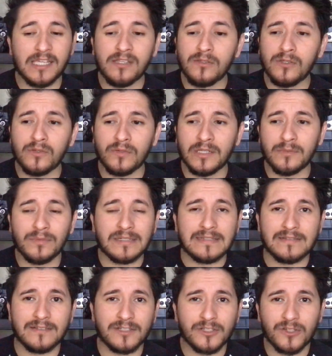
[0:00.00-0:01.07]
He knew he
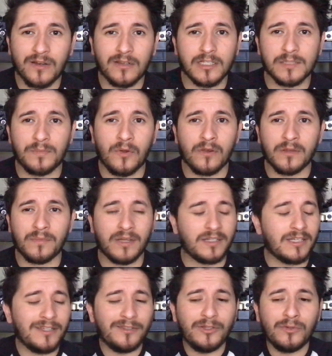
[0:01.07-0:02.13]
wasn't the strongest
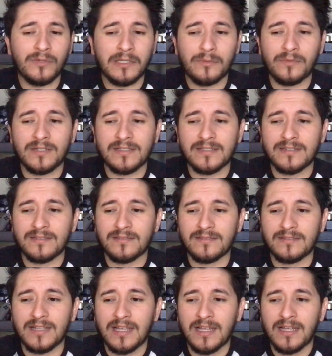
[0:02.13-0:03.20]
Pokemon. He knew he
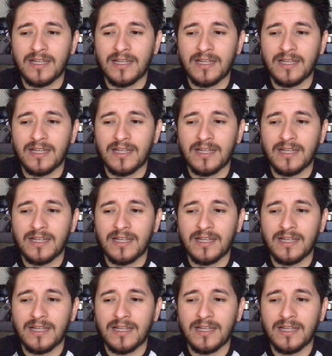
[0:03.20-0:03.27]
wasn't